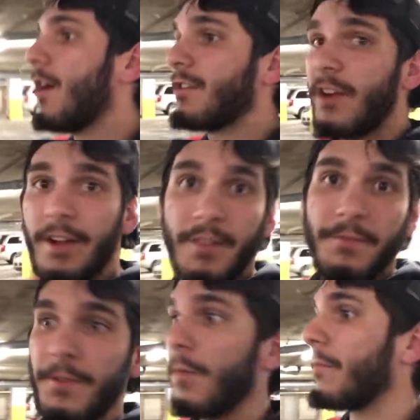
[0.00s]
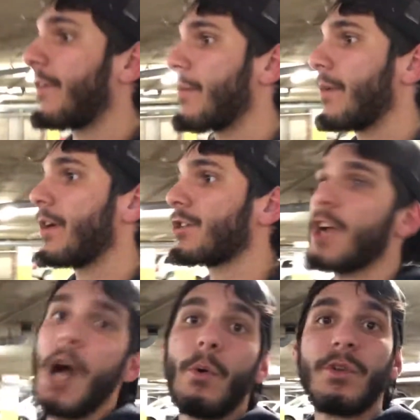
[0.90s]
Sorry I didn't film very much.
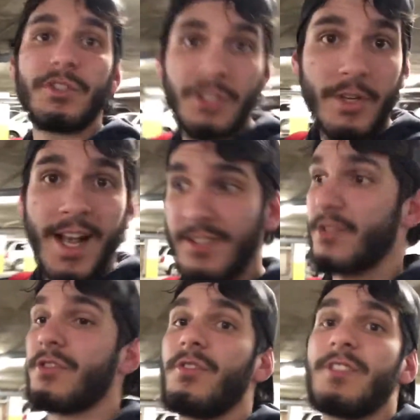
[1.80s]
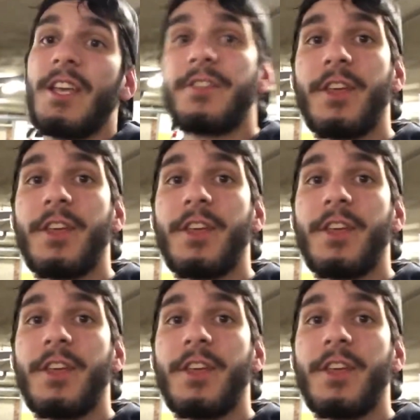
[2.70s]
I will see you guys on Tuesday.